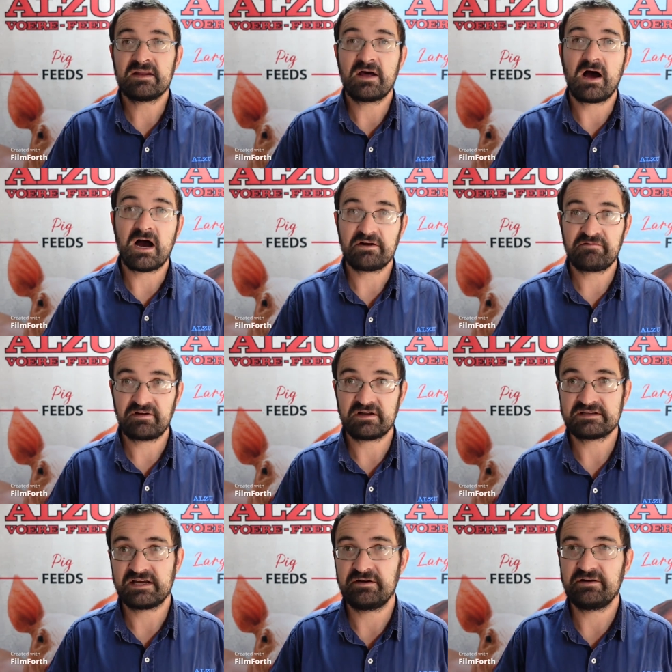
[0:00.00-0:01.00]
the
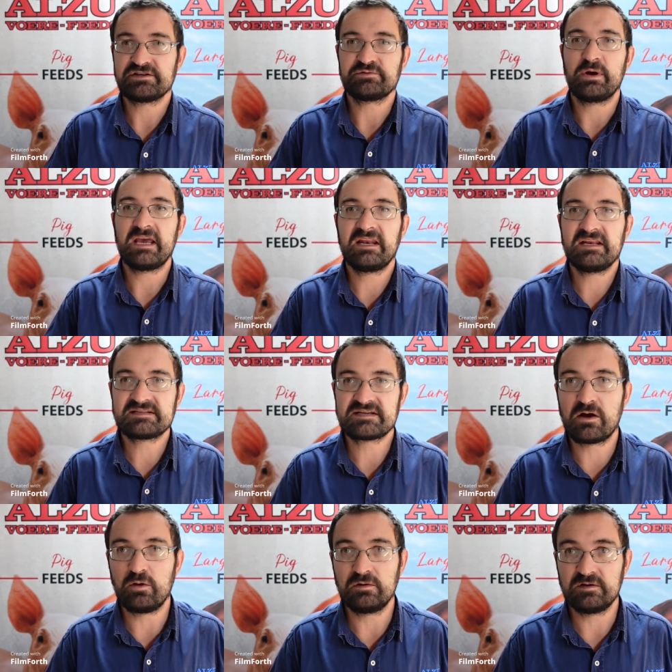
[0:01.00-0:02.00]
Highveld areas where it is
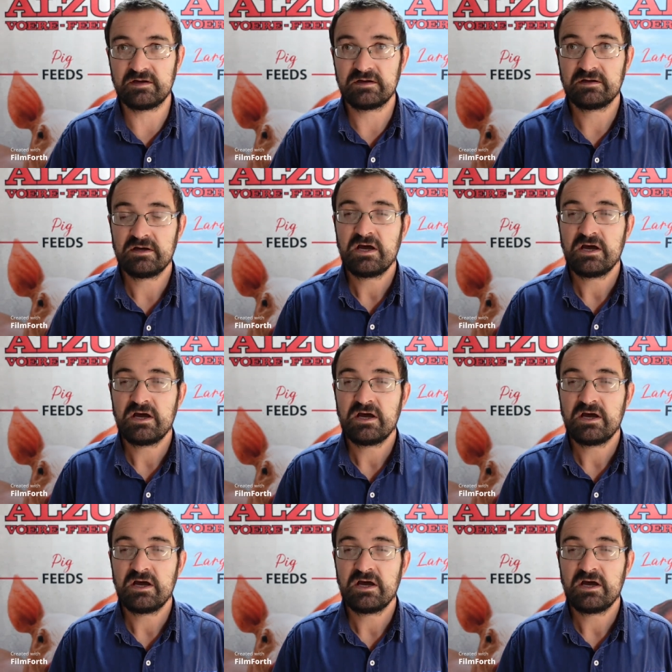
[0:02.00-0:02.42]
colder,